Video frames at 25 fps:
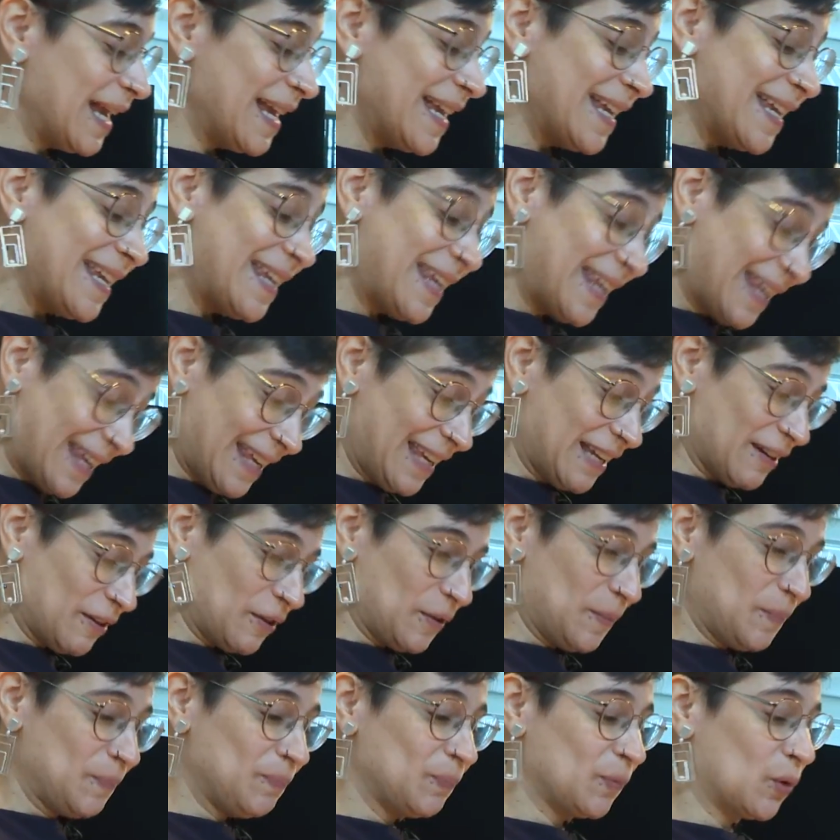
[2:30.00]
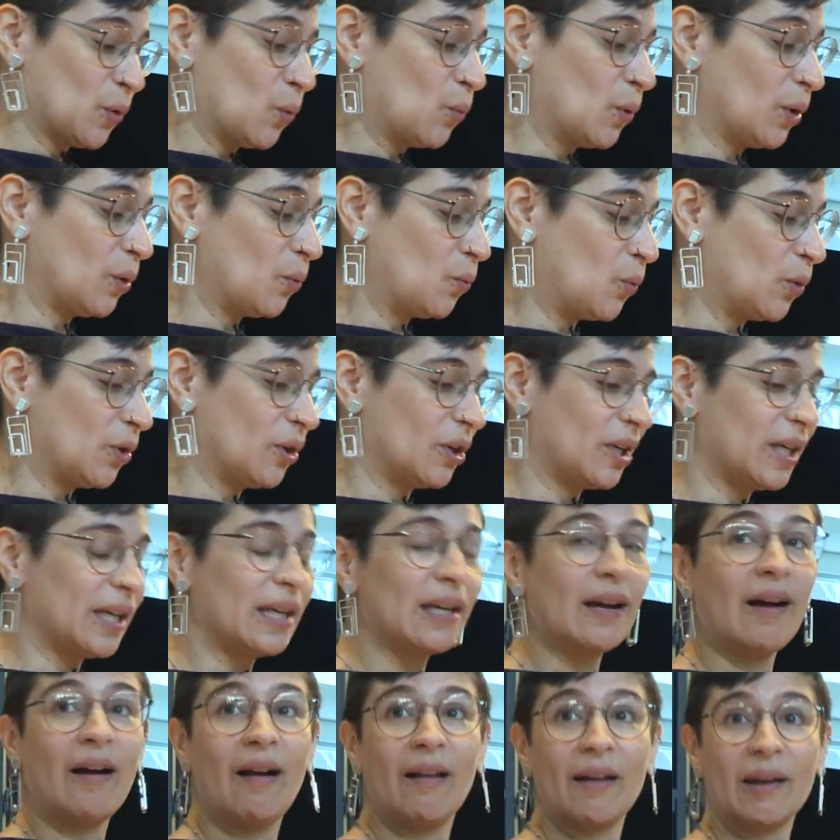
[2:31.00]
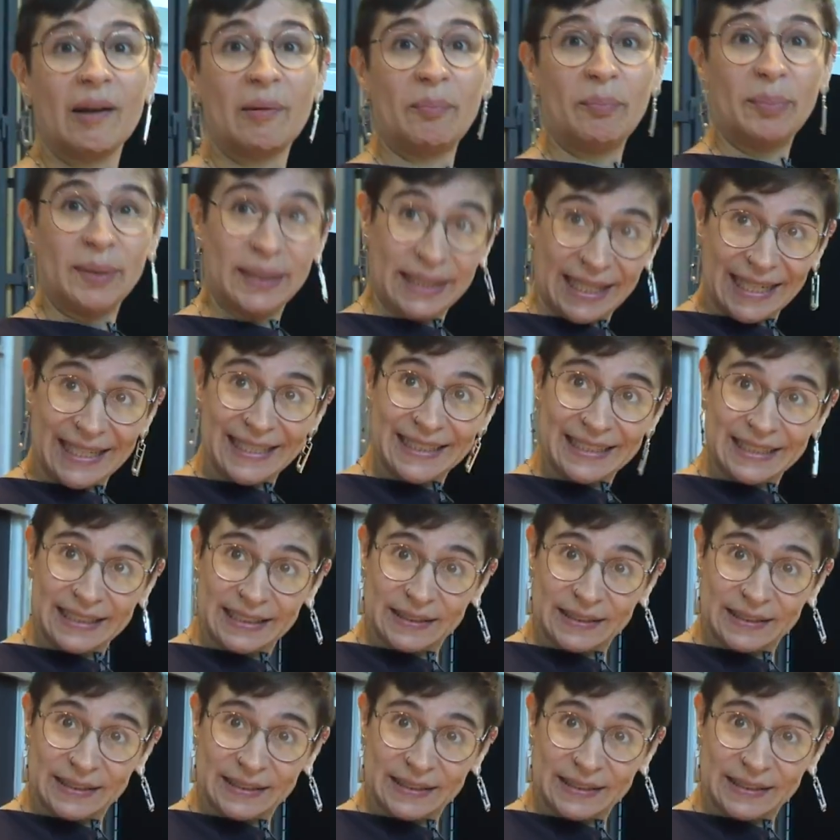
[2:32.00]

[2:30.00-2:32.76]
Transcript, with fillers: here we're working on a plane